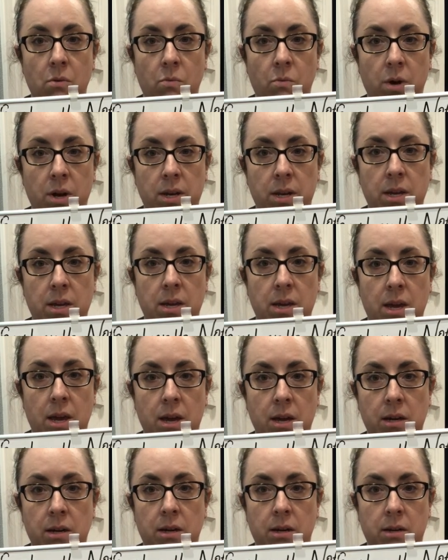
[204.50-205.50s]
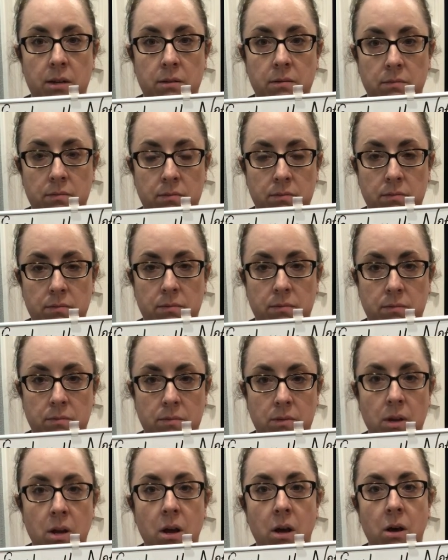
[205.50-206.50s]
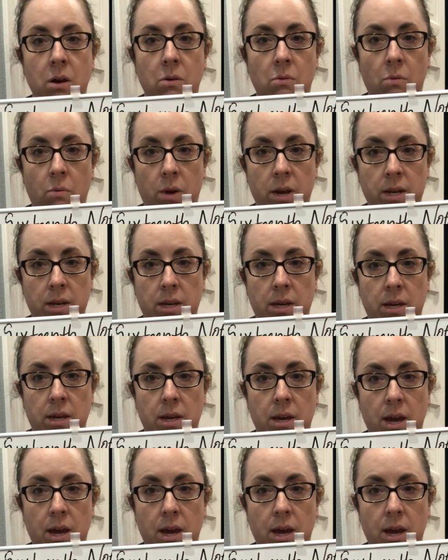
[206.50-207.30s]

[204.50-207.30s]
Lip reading: 1 E and 1 E